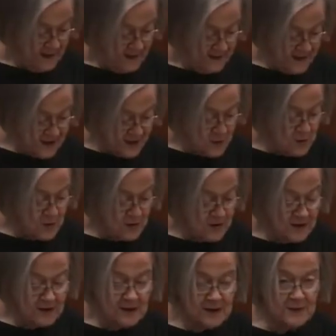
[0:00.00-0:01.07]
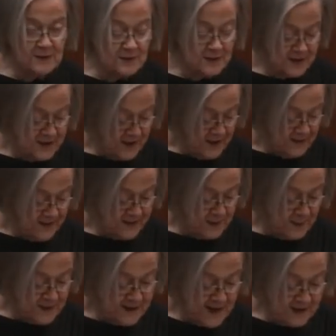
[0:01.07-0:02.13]
This court concludes that a
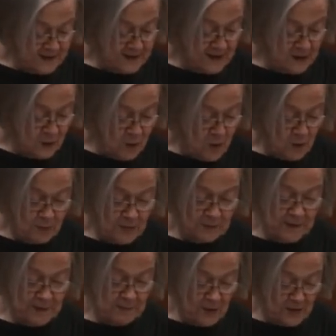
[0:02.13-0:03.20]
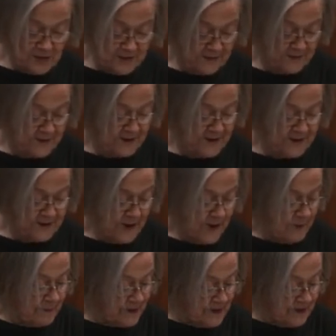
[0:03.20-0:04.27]
protected law will be modified
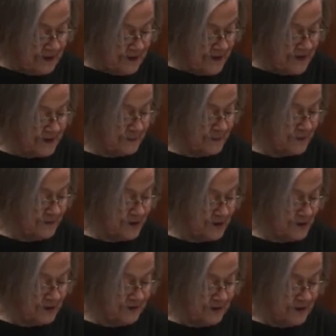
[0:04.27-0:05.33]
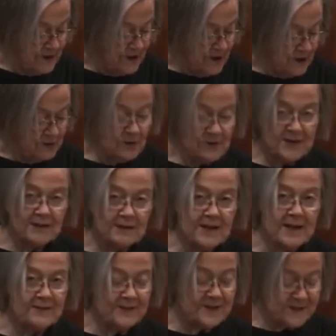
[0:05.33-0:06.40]
by a later provision, not
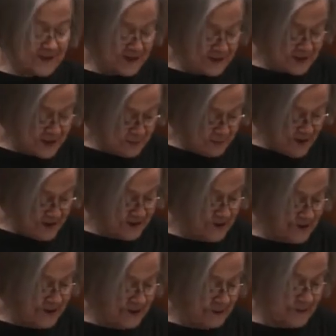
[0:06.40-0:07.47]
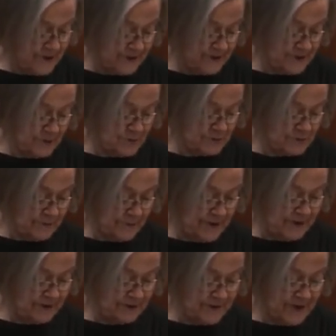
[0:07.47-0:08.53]
only if it's expressly amended or
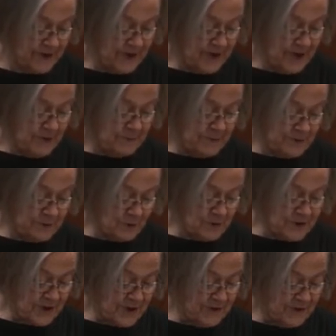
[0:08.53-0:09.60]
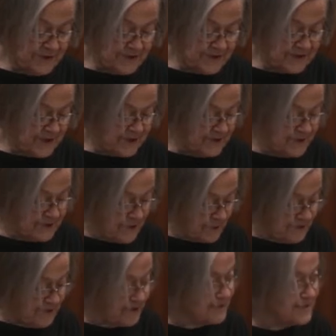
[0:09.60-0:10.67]
repealed, but also if it is in
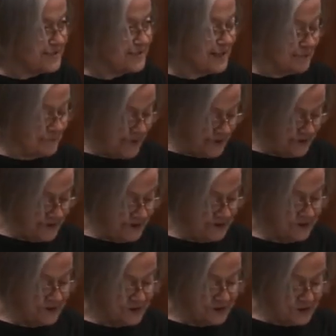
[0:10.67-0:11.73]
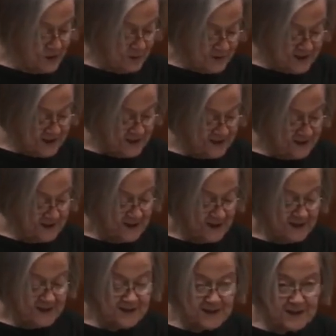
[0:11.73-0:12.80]
substance amended, superseded,
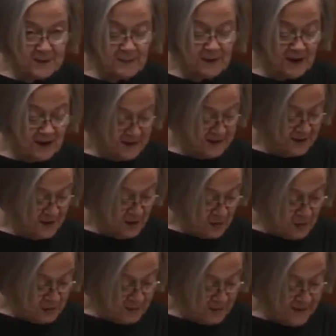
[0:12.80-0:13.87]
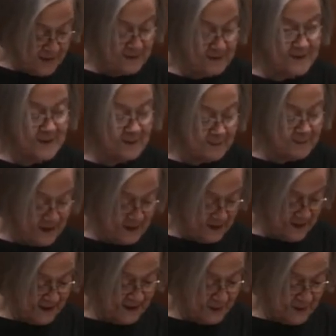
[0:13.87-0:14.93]
disapplied or repealed by a
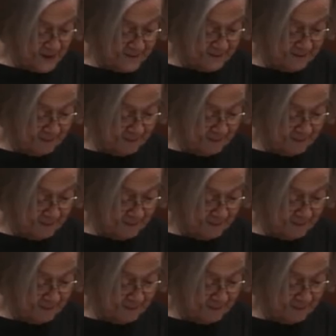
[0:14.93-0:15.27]
later one.